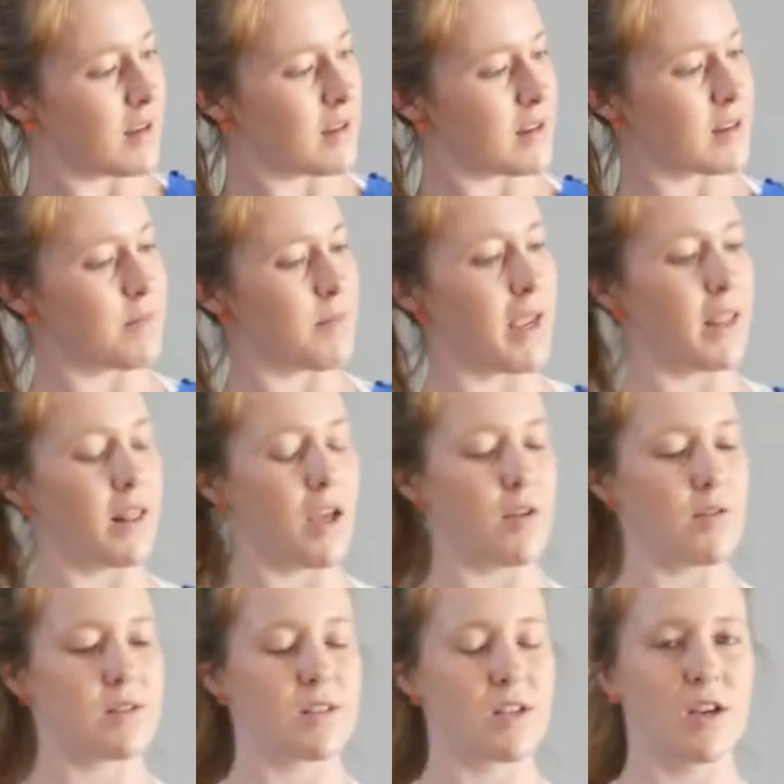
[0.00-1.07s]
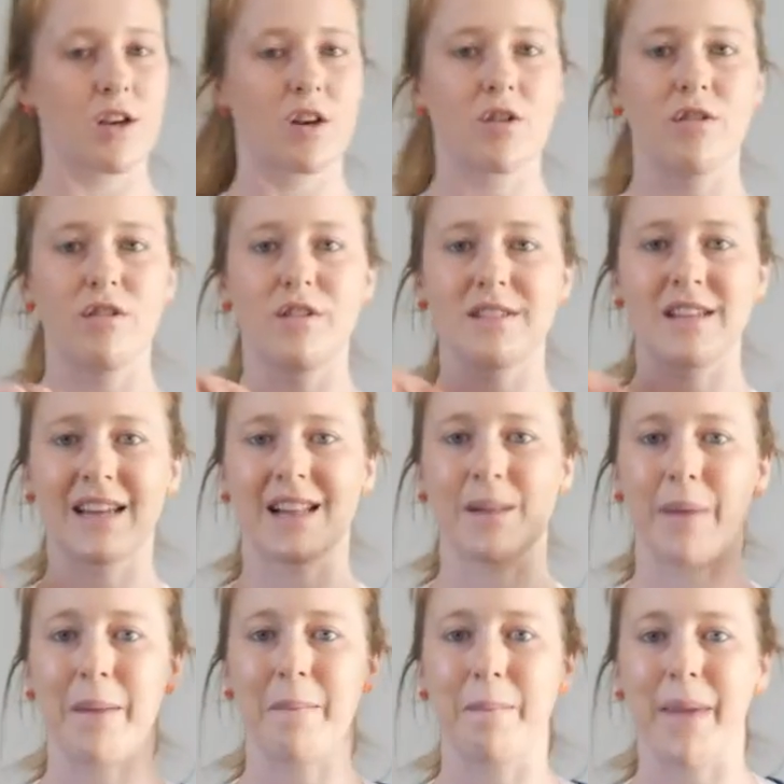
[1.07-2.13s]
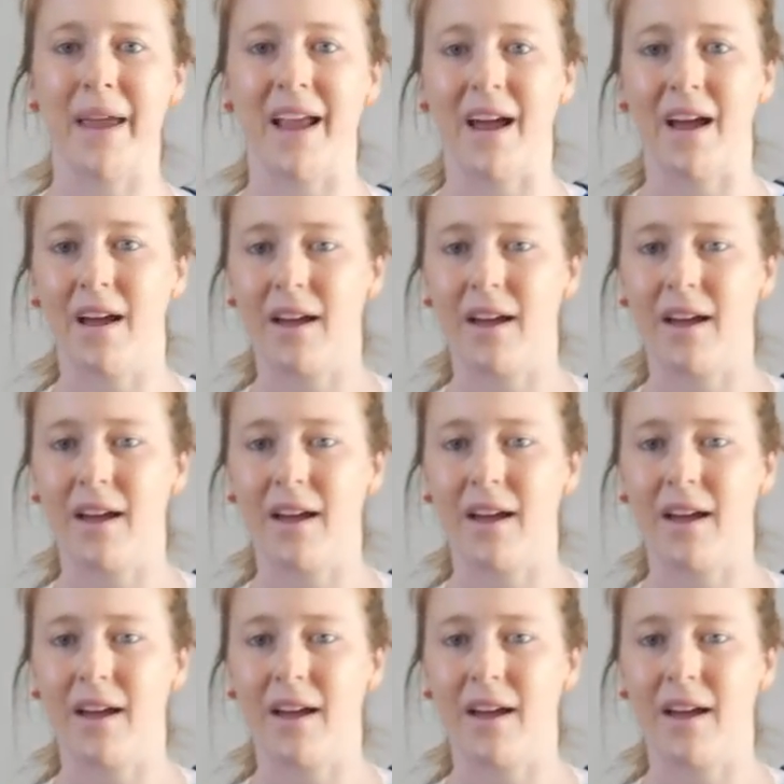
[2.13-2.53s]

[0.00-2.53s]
to make those circles a little bit bigger?